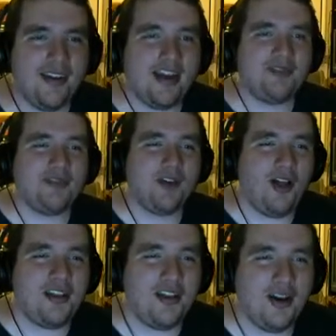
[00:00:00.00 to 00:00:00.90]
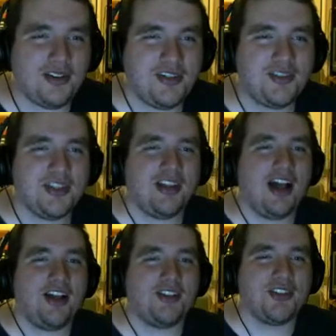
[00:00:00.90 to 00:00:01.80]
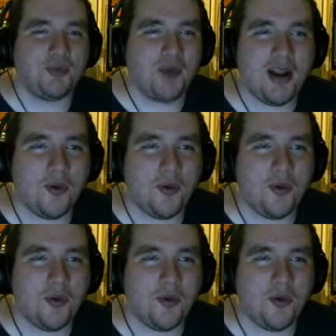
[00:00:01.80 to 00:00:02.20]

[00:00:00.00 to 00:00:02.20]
And for all I know, it's using a lot of swear